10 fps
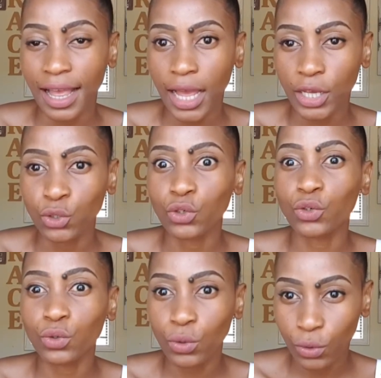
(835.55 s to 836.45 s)
are you
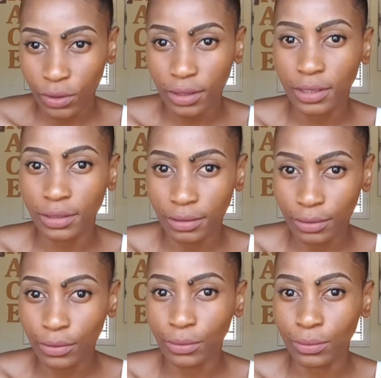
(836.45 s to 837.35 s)
sure you
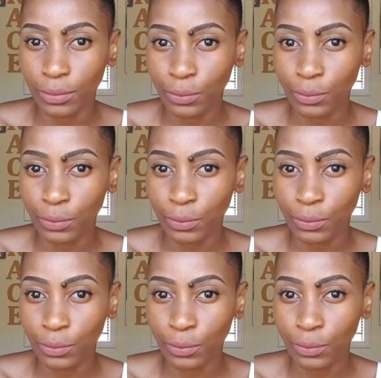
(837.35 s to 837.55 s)
know